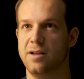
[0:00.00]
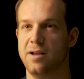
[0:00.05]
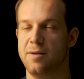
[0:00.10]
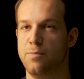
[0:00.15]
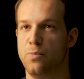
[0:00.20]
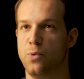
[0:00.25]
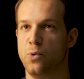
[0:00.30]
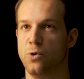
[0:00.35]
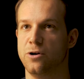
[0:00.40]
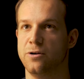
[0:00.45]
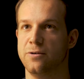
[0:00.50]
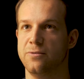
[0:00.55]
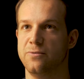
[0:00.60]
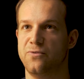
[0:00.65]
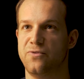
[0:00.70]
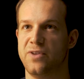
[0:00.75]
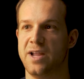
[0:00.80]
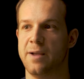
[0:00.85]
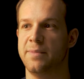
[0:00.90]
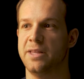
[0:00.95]
more
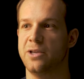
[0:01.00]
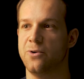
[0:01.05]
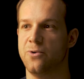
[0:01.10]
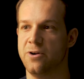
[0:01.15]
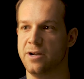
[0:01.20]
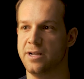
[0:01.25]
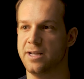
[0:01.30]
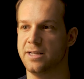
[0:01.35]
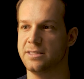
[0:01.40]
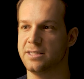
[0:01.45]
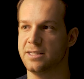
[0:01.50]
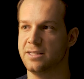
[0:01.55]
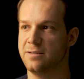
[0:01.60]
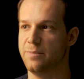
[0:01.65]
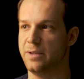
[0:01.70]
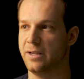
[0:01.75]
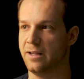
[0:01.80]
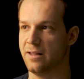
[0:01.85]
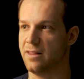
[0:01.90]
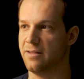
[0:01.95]
family oriented,
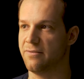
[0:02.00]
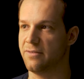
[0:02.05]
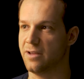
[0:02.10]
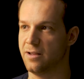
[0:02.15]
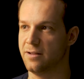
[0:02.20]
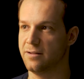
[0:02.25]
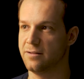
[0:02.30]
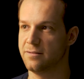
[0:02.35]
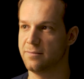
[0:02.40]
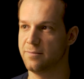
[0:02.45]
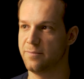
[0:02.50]
because I've got